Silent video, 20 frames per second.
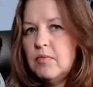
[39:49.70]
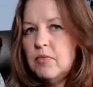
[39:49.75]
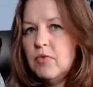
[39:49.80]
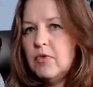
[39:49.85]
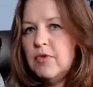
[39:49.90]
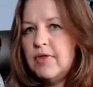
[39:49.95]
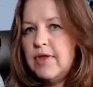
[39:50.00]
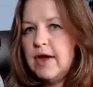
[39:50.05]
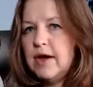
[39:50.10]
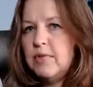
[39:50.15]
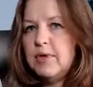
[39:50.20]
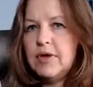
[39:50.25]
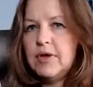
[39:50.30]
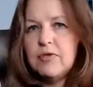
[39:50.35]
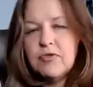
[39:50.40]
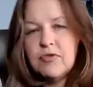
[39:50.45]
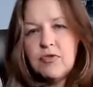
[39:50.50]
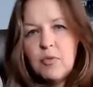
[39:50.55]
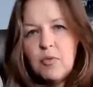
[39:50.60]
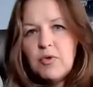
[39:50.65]
or that way.
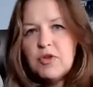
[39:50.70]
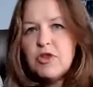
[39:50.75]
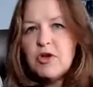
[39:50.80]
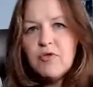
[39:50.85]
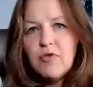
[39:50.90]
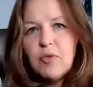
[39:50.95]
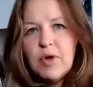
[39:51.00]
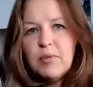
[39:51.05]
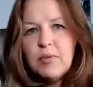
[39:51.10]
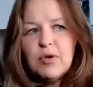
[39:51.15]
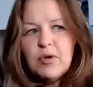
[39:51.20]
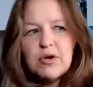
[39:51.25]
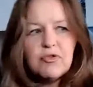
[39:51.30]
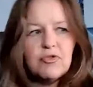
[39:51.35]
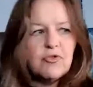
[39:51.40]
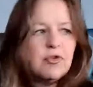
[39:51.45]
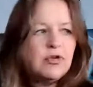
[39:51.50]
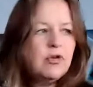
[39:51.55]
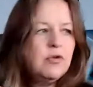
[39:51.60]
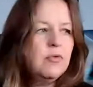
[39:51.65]
So whichever way works
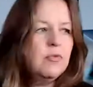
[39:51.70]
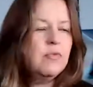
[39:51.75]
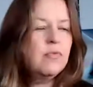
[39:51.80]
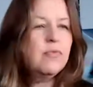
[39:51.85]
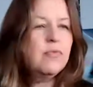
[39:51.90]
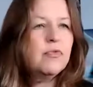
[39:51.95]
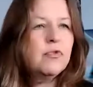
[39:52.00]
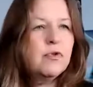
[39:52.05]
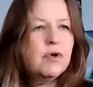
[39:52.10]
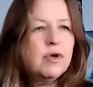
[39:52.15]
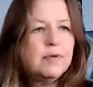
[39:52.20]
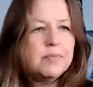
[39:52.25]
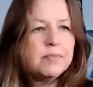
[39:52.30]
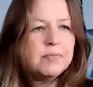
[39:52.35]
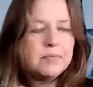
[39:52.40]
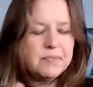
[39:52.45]
for you, right?